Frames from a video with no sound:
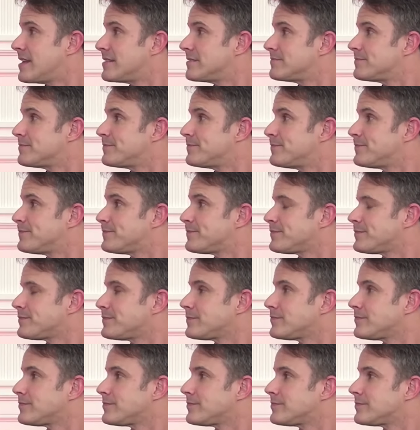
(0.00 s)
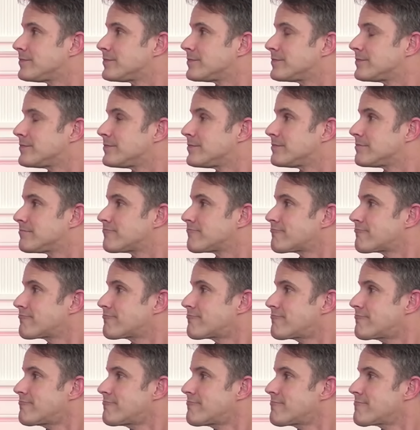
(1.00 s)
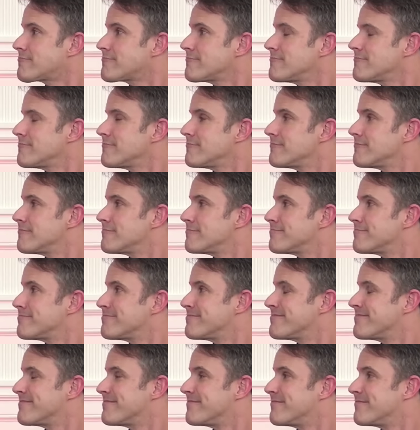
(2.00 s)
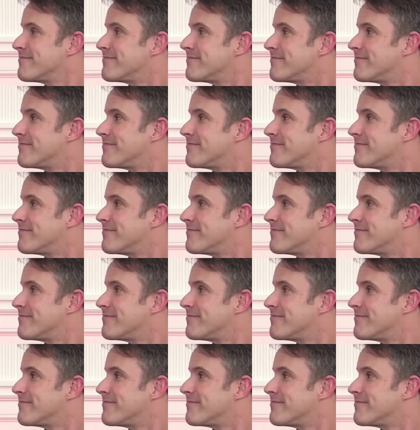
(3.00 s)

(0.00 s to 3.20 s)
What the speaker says: (not speaking)